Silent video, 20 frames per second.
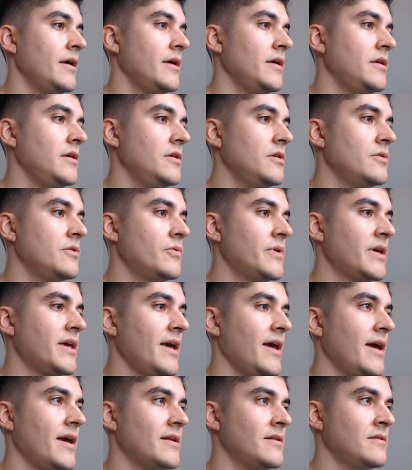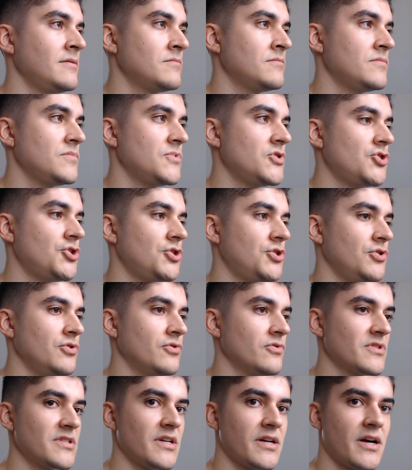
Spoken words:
you can choose a